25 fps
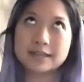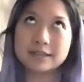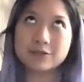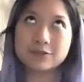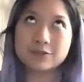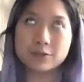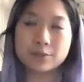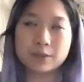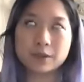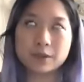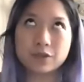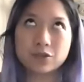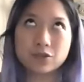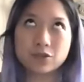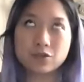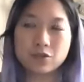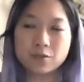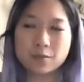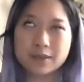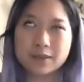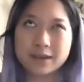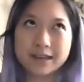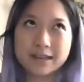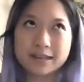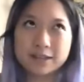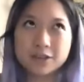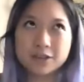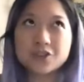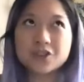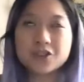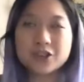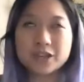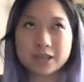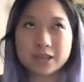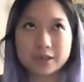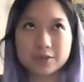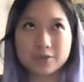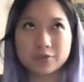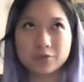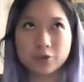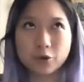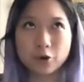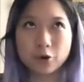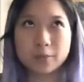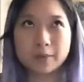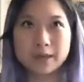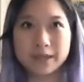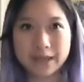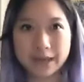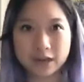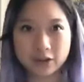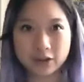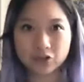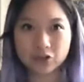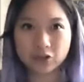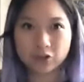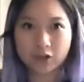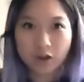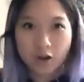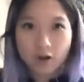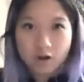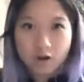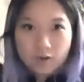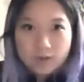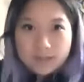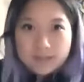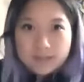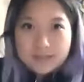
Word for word: information from an energetic form it actually all